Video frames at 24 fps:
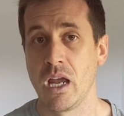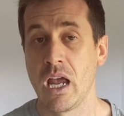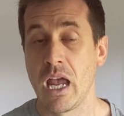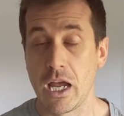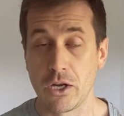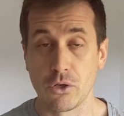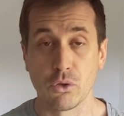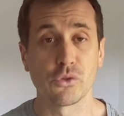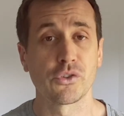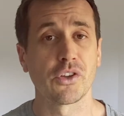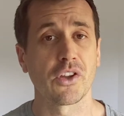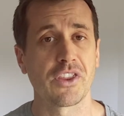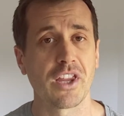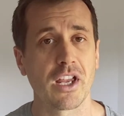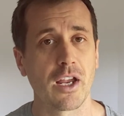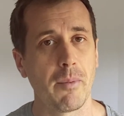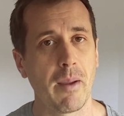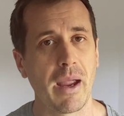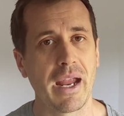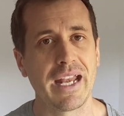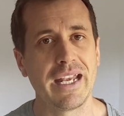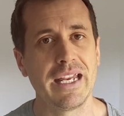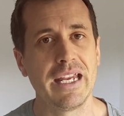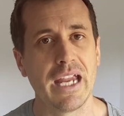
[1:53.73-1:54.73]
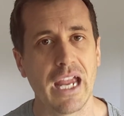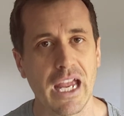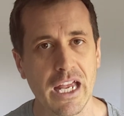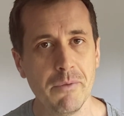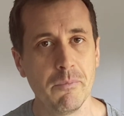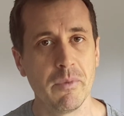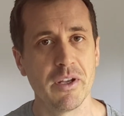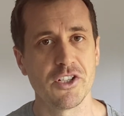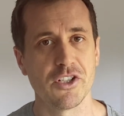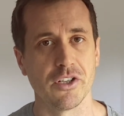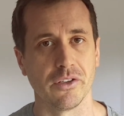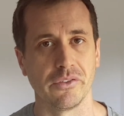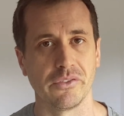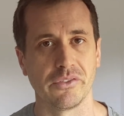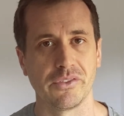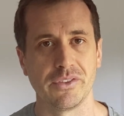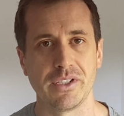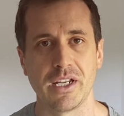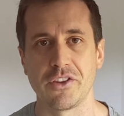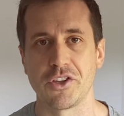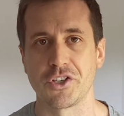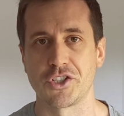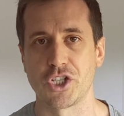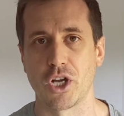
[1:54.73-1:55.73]
And also think about any images
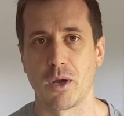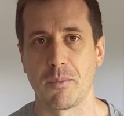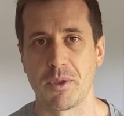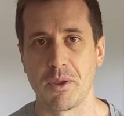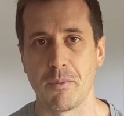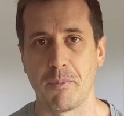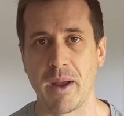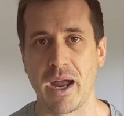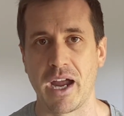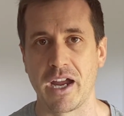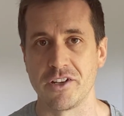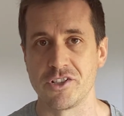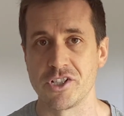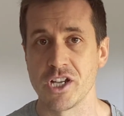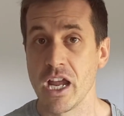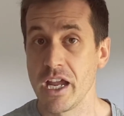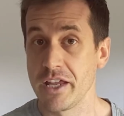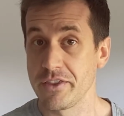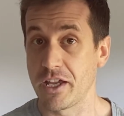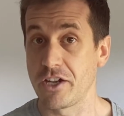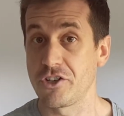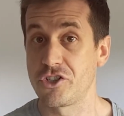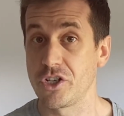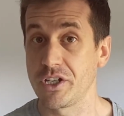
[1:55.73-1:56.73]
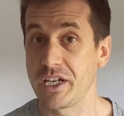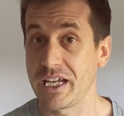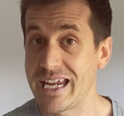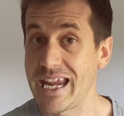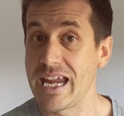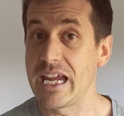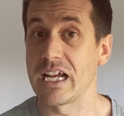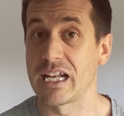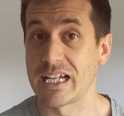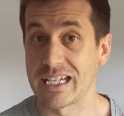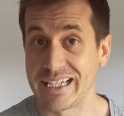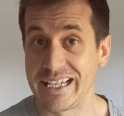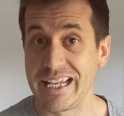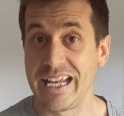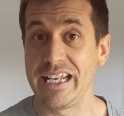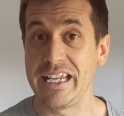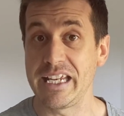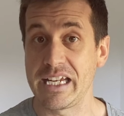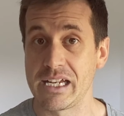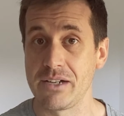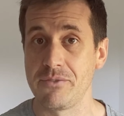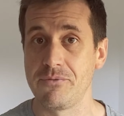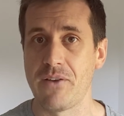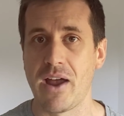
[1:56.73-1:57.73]
near the top of the page. They should again clearly
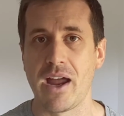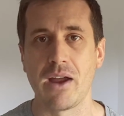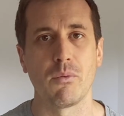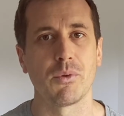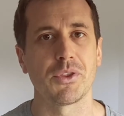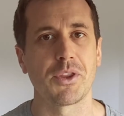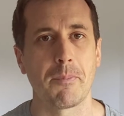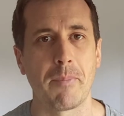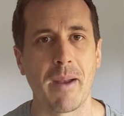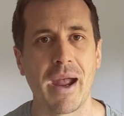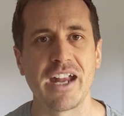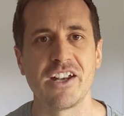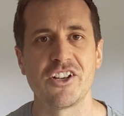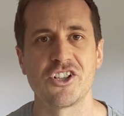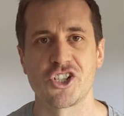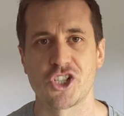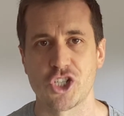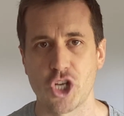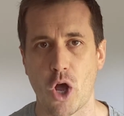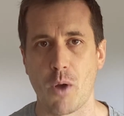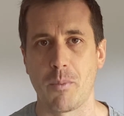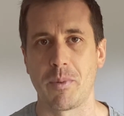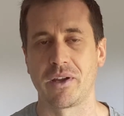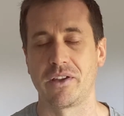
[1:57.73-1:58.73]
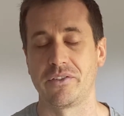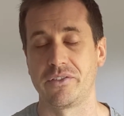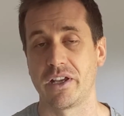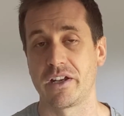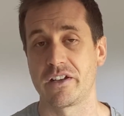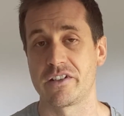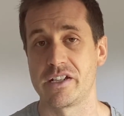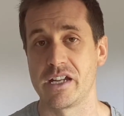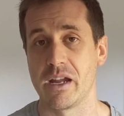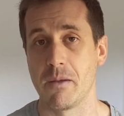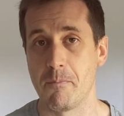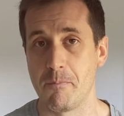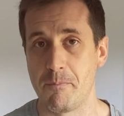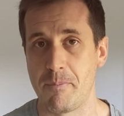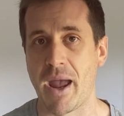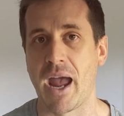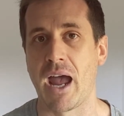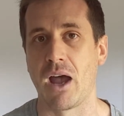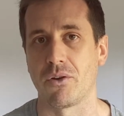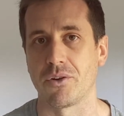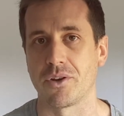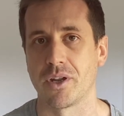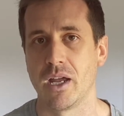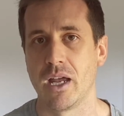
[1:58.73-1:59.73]
convey what the page topic is actually
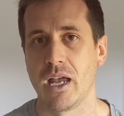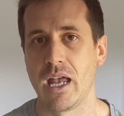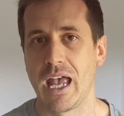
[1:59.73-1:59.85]
about.